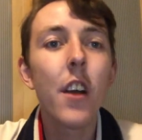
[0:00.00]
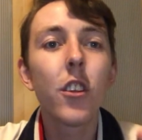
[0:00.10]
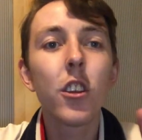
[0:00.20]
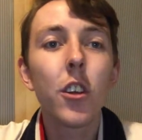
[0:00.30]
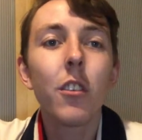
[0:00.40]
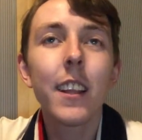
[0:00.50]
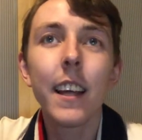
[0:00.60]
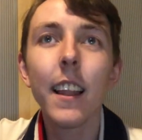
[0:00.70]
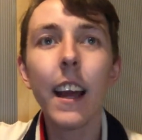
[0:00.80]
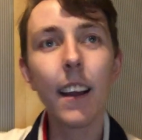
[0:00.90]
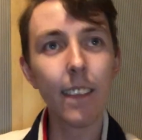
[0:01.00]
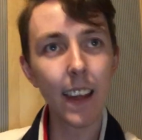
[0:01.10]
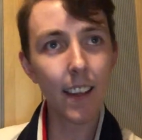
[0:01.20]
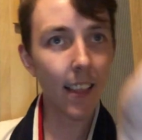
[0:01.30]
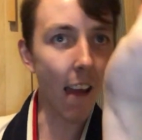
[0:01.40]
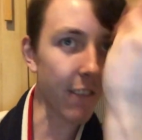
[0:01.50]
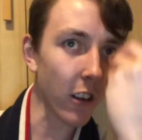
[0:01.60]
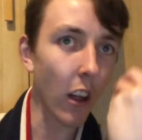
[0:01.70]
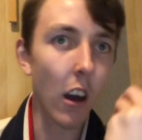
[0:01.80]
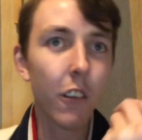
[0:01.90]
there's usually like this
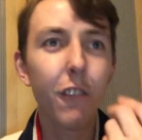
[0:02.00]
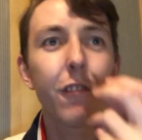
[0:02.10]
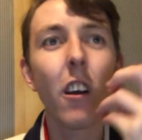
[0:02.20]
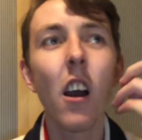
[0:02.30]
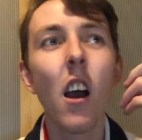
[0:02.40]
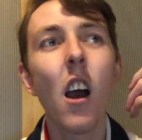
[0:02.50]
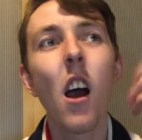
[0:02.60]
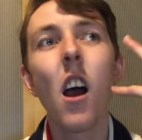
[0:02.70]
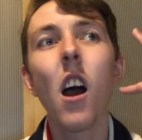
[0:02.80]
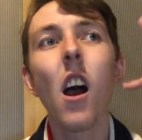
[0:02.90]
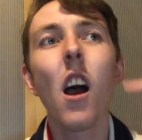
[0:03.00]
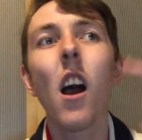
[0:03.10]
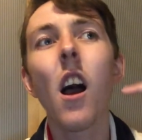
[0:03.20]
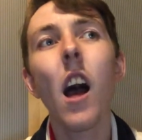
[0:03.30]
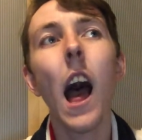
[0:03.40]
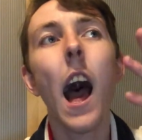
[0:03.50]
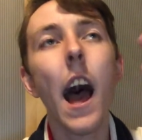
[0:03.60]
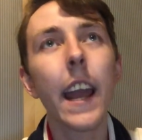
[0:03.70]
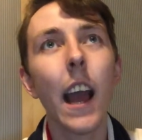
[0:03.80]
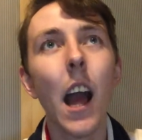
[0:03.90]
level of,
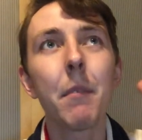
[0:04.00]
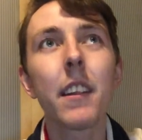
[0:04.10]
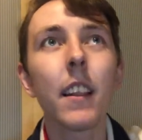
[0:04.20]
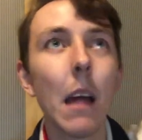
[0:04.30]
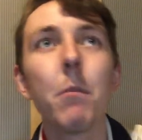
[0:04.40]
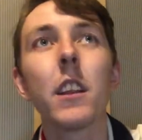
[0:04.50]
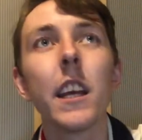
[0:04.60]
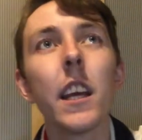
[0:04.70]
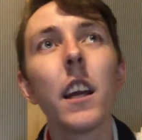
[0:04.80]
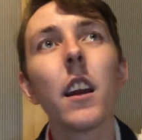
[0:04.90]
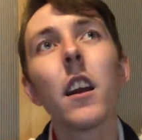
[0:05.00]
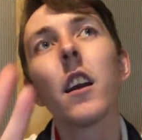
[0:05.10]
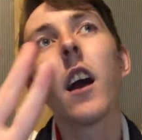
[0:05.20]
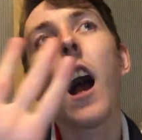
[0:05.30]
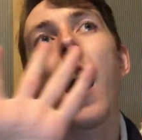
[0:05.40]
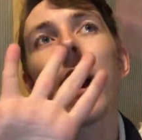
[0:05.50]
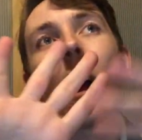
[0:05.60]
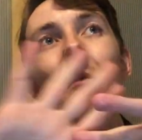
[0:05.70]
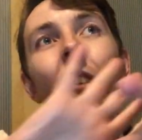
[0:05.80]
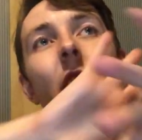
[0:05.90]
I am a celebrity, I
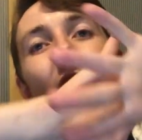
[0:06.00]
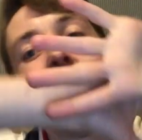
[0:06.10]
am